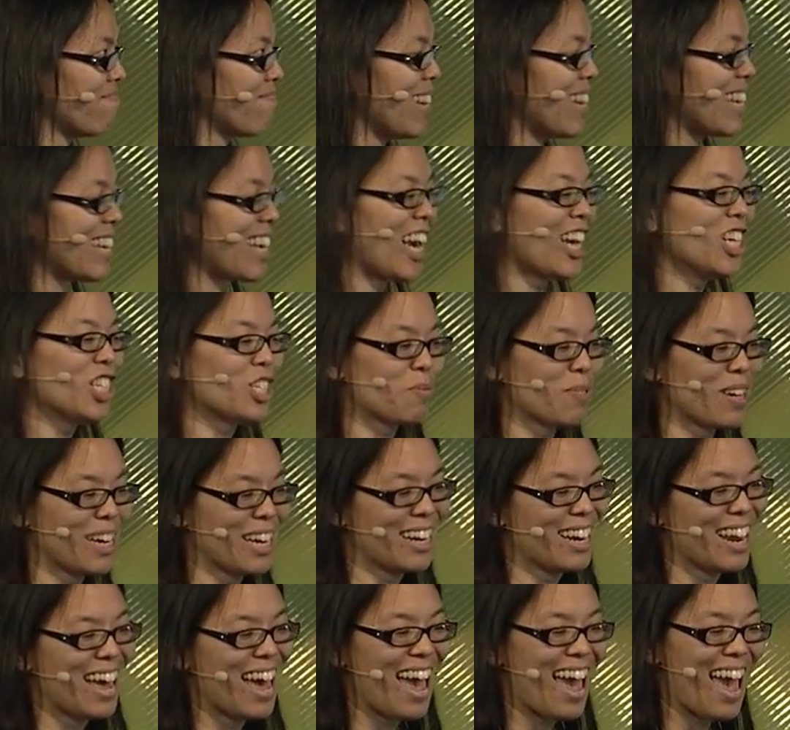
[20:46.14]

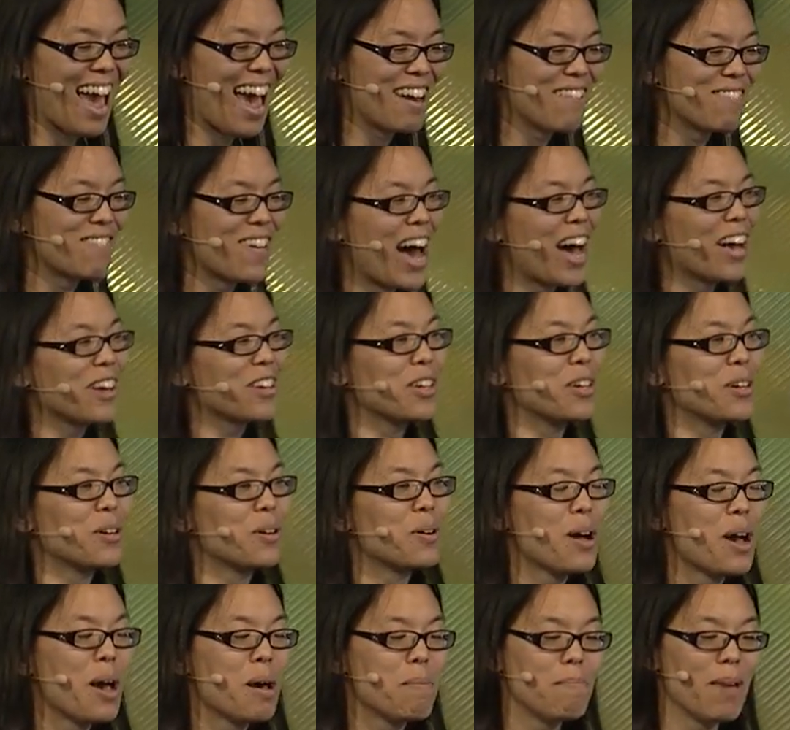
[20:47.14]
engagement and
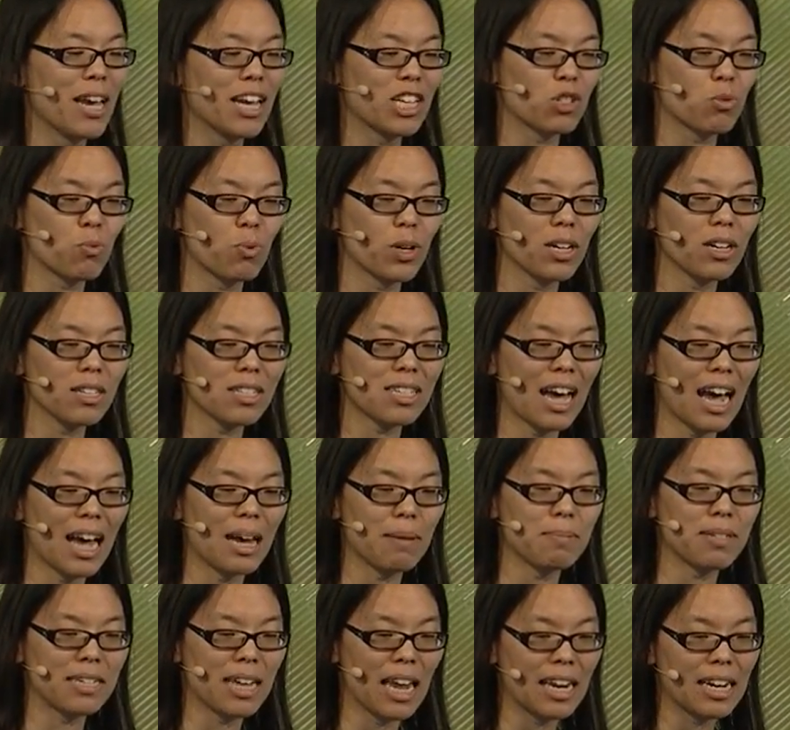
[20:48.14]
value makes
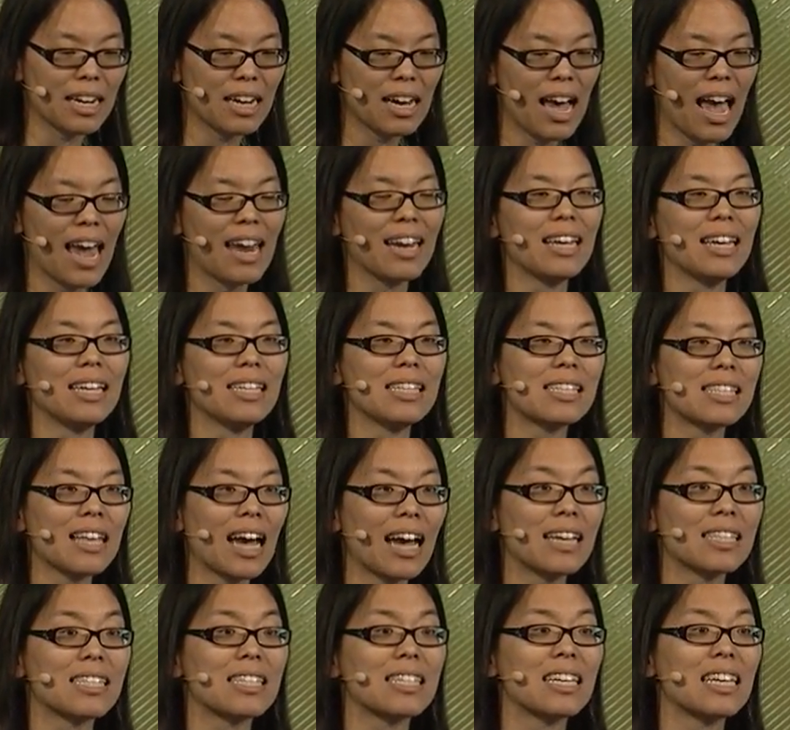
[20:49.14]
real-time data and
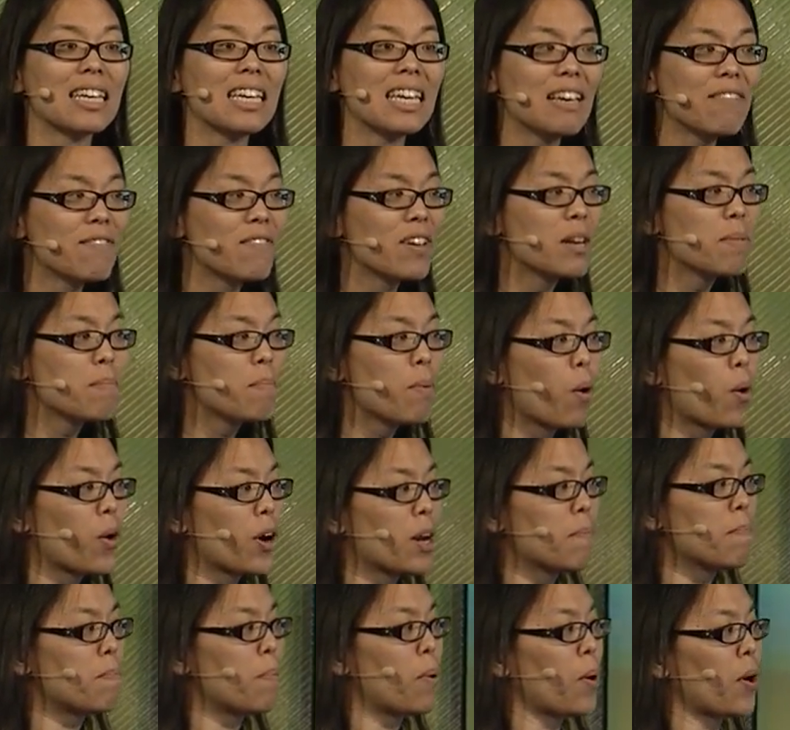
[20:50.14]
insights even more
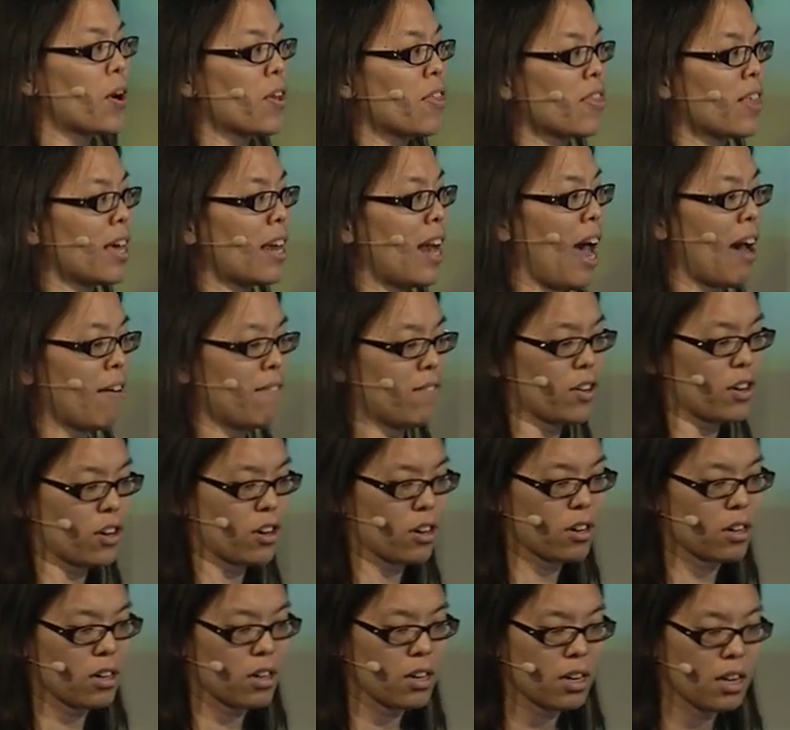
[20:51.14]
important than ever.